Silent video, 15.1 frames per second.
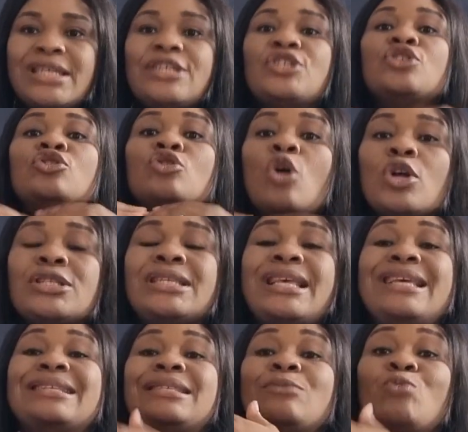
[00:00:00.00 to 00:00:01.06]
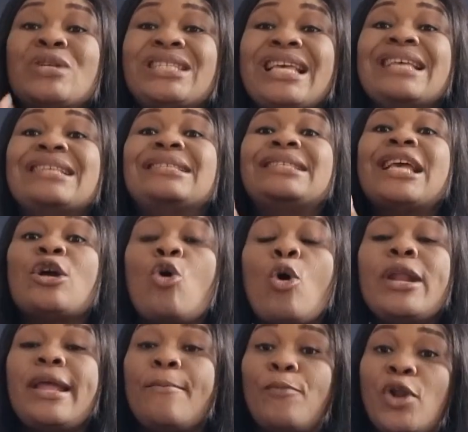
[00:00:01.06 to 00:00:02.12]
Is not with a
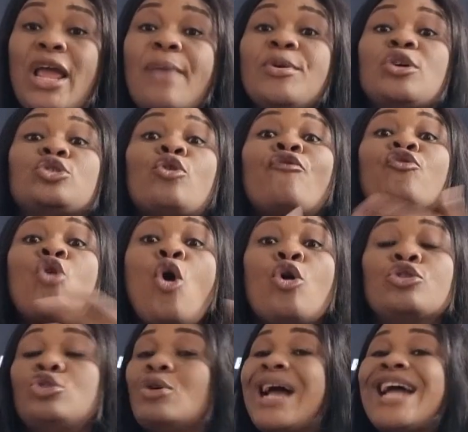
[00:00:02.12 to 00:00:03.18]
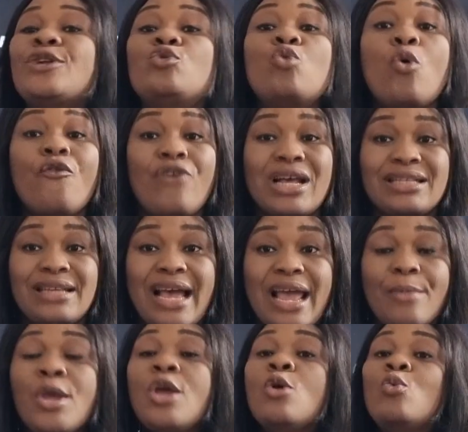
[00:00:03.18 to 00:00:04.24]
second employer, because of course you can't do
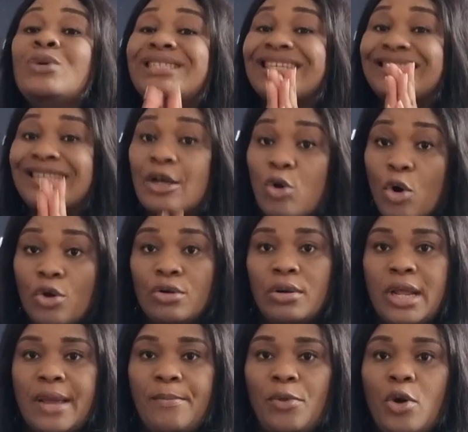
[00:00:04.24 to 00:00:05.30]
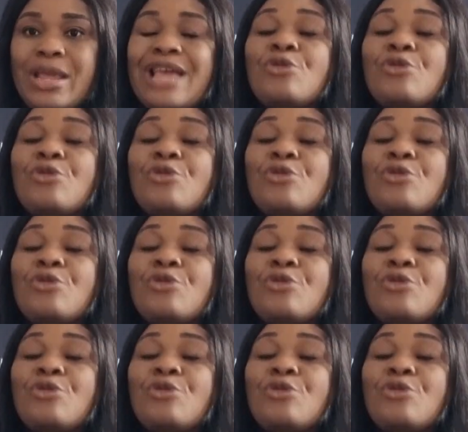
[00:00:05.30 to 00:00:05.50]
overtime with a second employer.